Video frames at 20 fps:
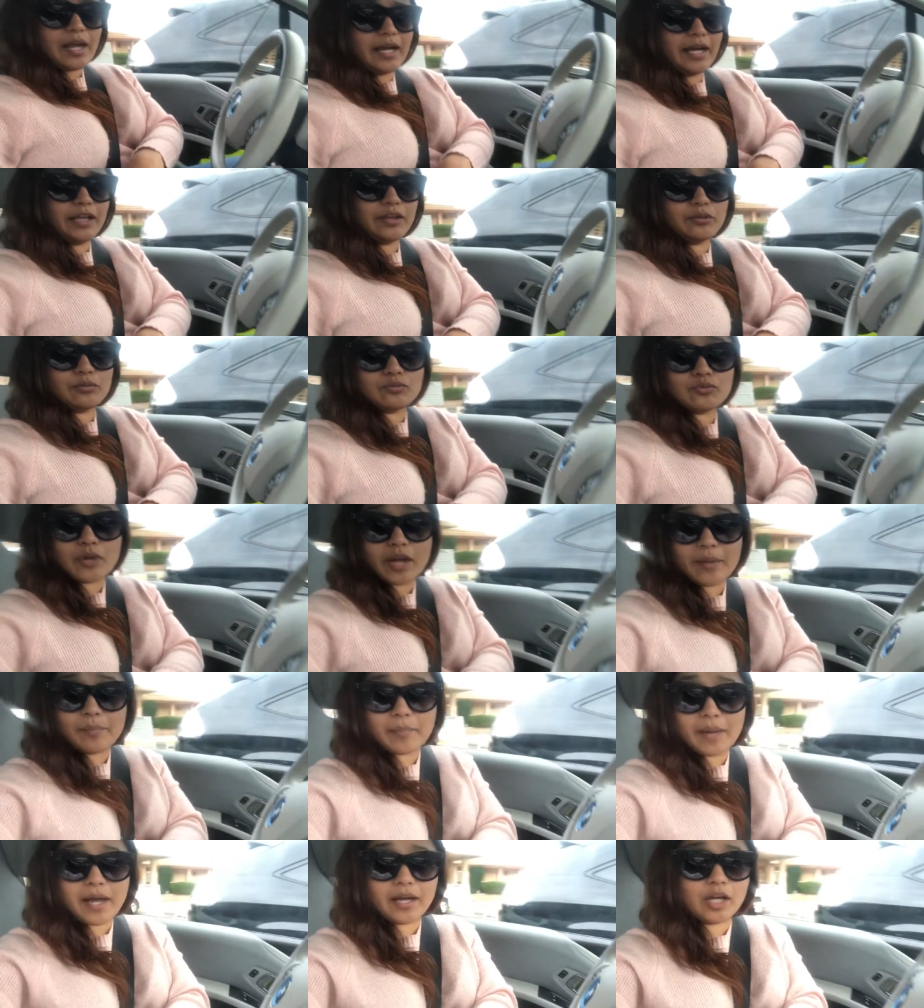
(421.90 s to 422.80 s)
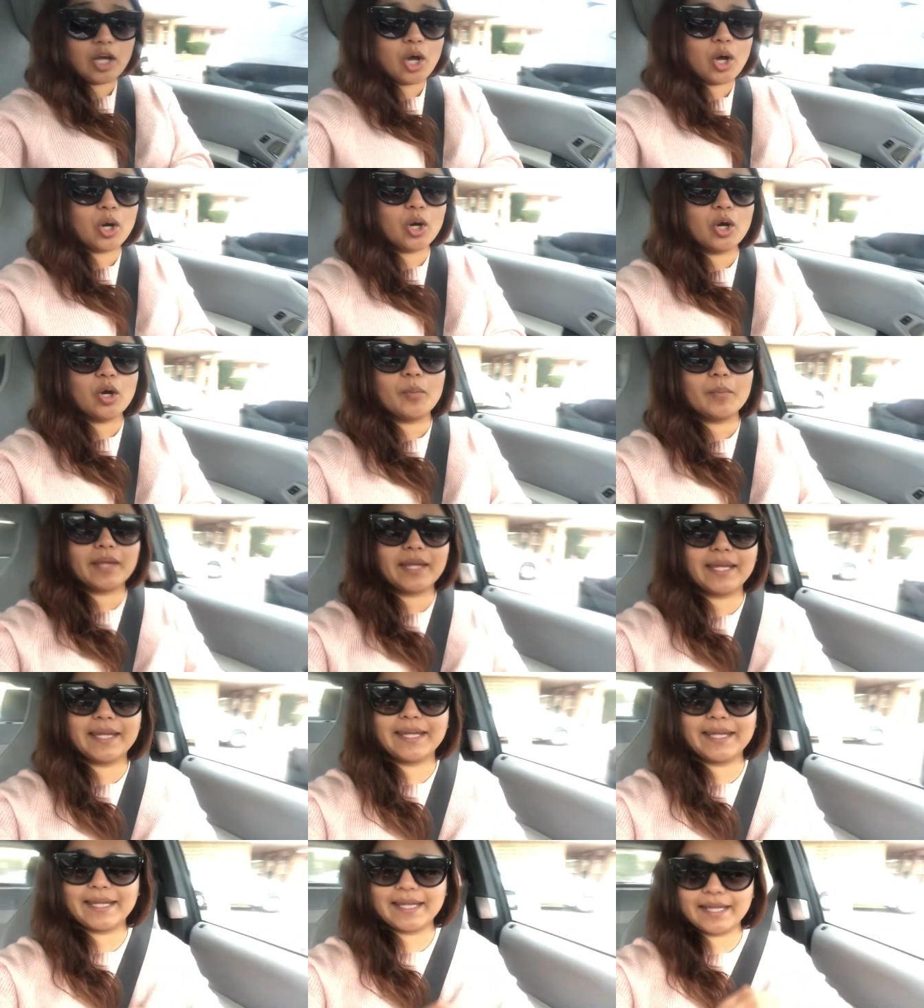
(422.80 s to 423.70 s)
had to drive back home
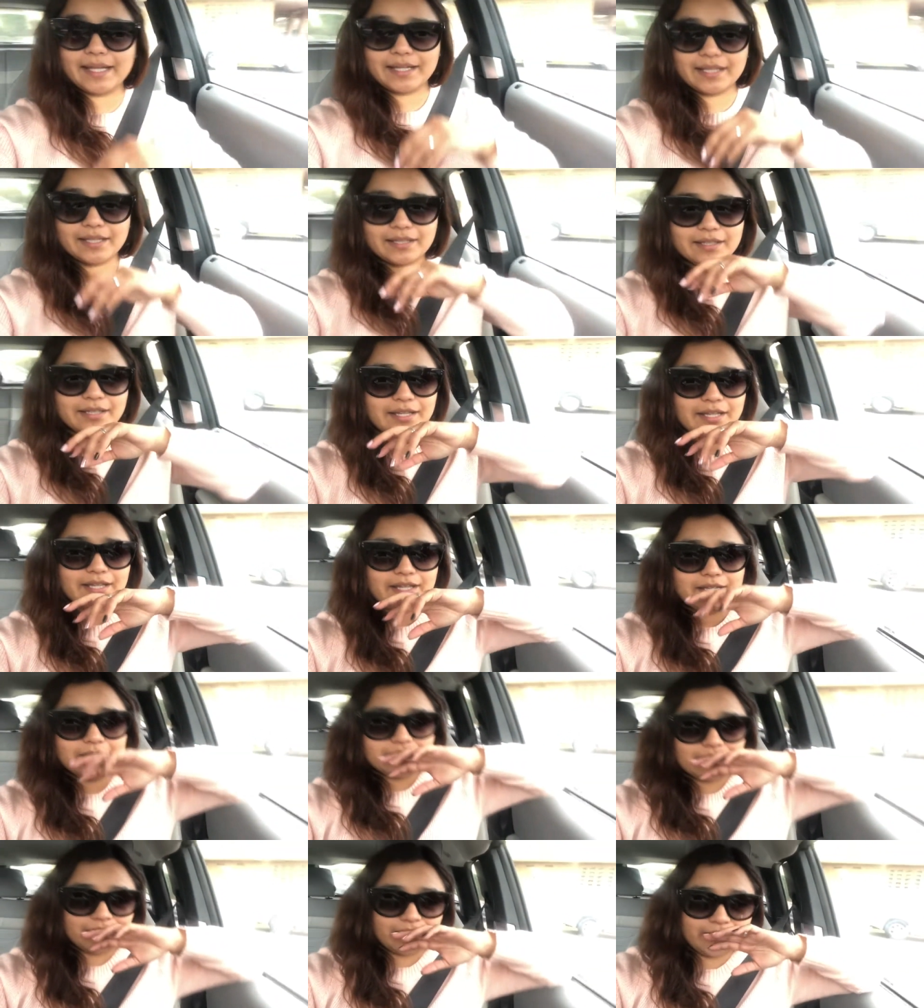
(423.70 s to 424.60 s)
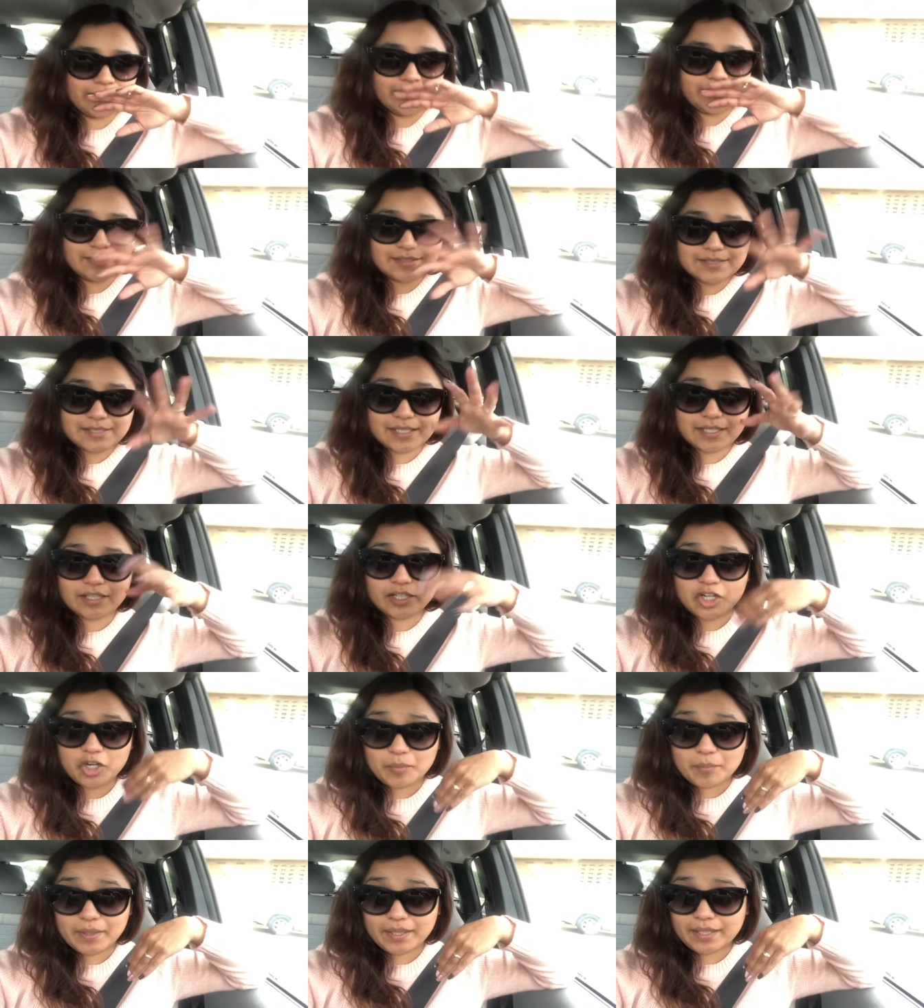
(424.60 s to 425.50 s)
and get it and then
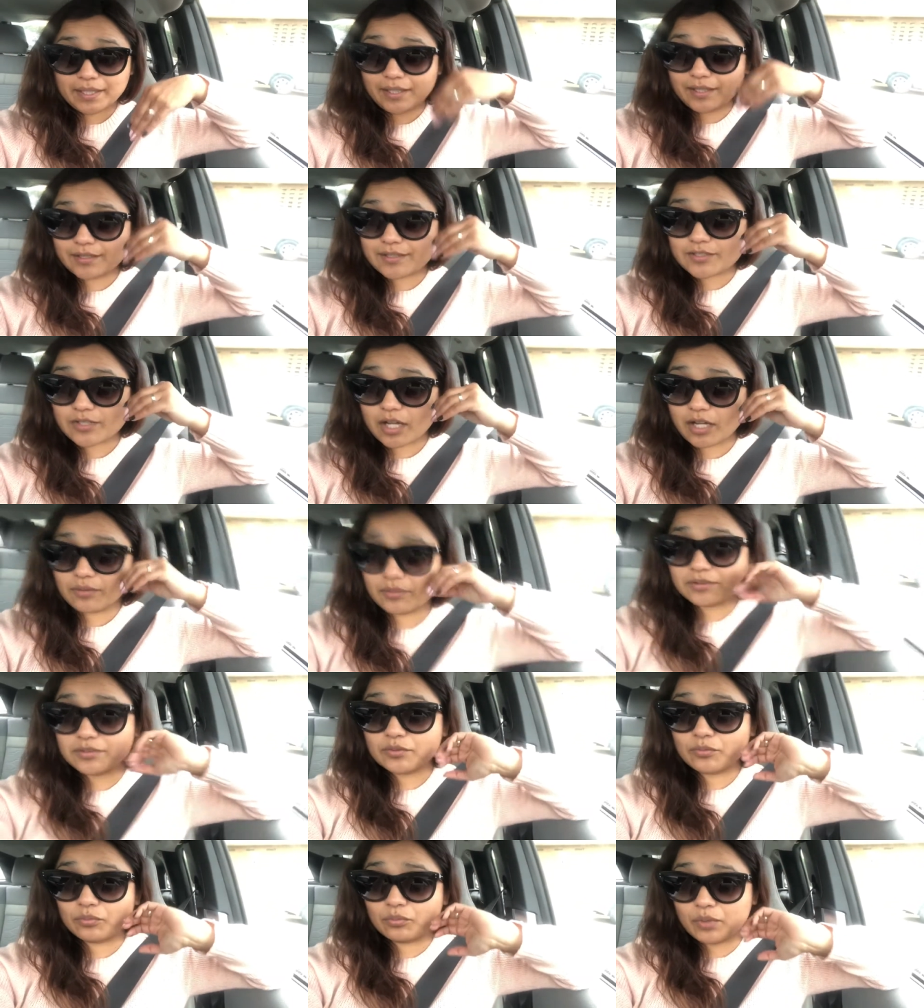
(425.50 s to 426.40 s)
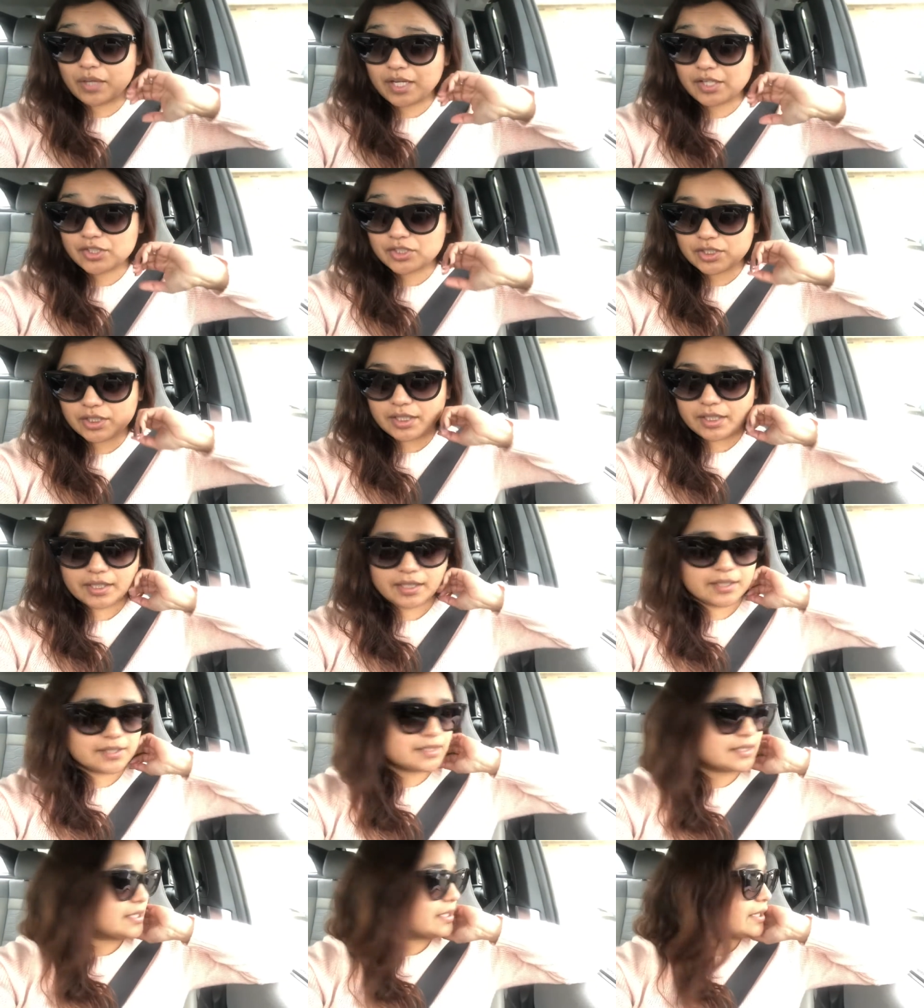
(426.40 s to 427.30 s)
come back here so I was rushing
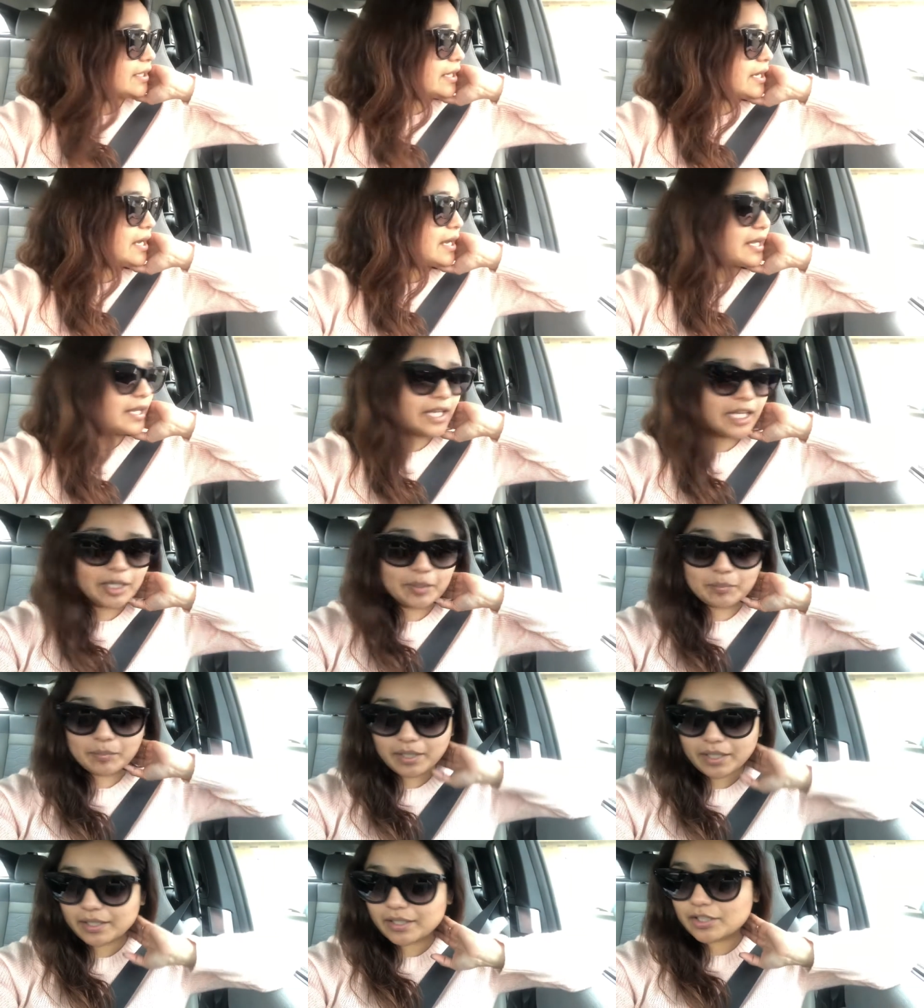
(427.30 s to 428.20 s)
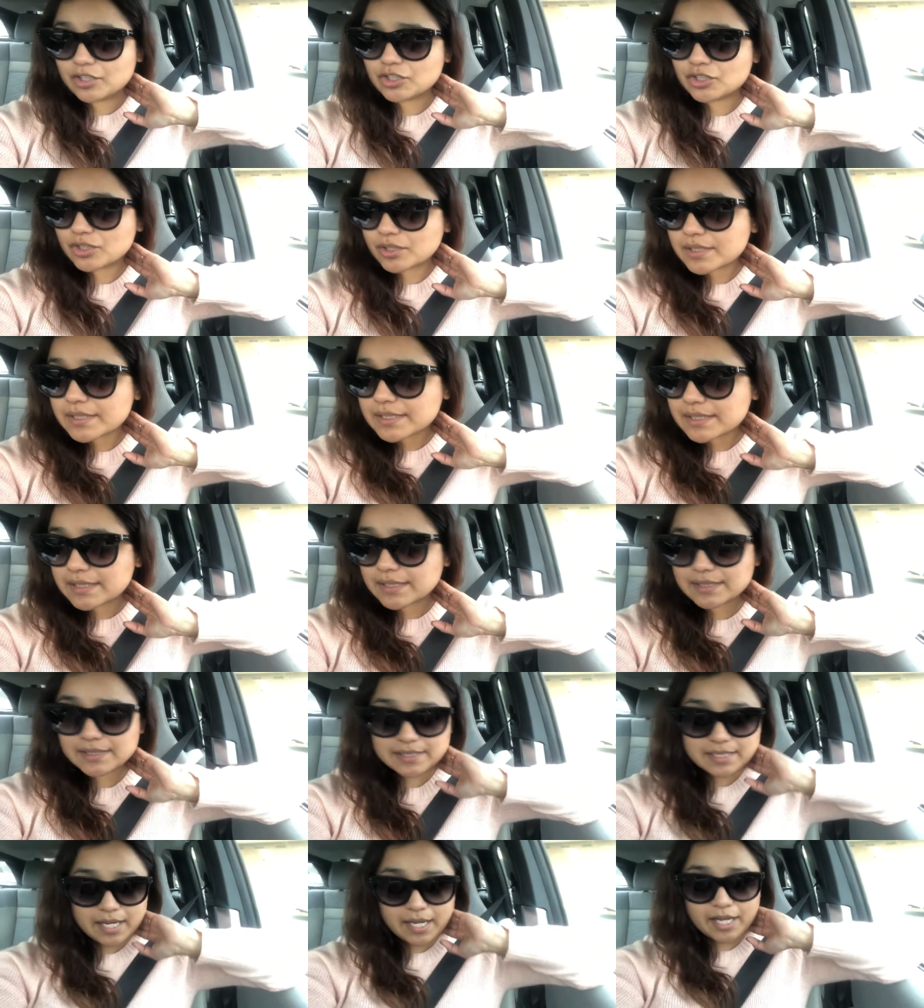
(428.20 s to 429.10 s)
and thank God I made it just
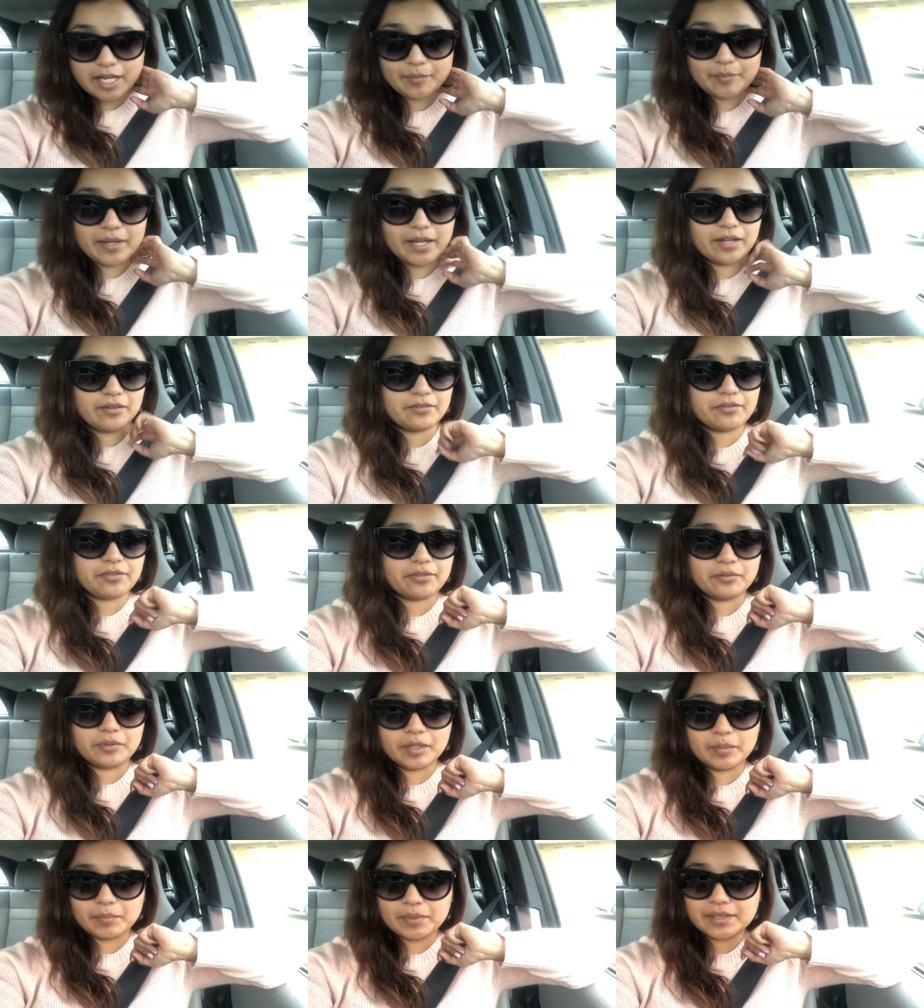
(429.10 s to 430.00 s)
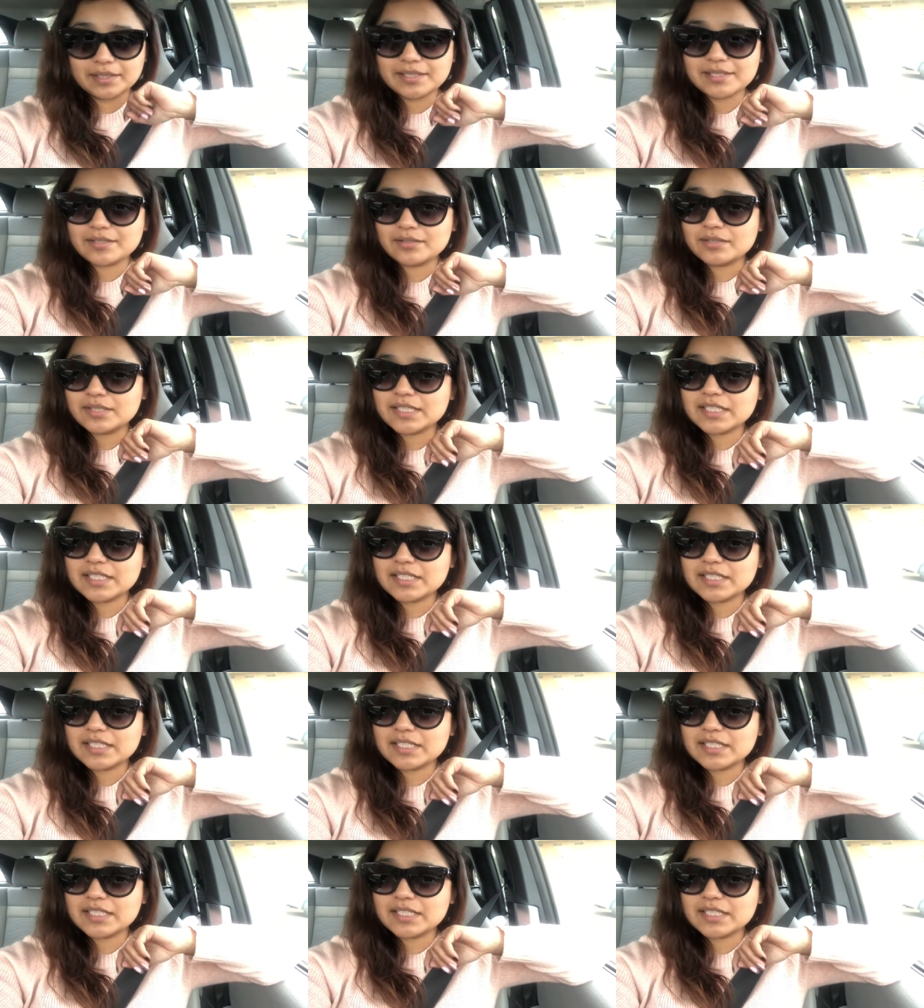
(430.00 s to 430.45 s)
in time I have three minutes to